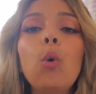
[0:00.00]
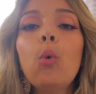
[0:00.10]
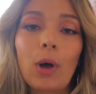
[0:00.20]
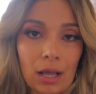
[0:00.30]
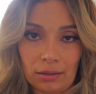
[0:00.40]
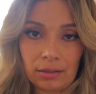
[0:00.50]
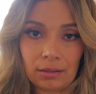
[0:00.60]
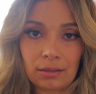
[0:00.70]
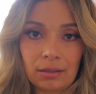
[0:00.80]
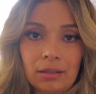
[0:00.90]
Who
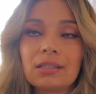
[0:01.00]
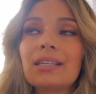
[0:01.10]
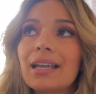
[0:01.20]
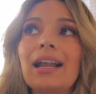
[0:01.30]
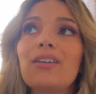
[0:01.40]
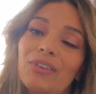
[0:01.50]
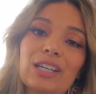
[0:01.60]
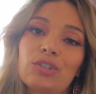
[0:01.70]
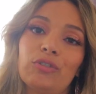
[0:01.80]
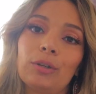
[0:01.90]
else to get
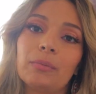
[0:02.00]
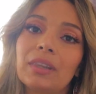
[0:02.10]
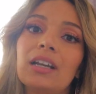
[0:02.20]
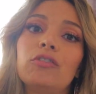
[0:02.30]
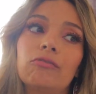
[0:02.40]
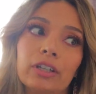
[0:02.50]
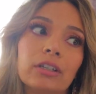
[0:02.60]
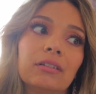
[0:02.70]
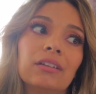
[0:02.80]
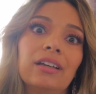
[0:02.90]
advice from than a
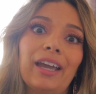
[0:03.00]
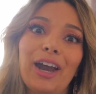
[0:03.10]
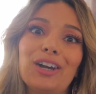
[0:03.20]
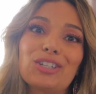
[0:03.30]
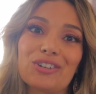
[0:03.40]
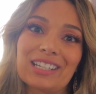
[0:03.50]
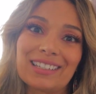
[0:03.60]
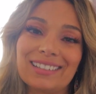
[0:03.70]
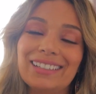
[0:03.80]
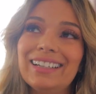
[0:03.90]
real
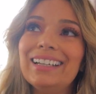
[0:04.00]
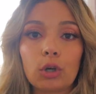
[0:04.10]
hairdresser?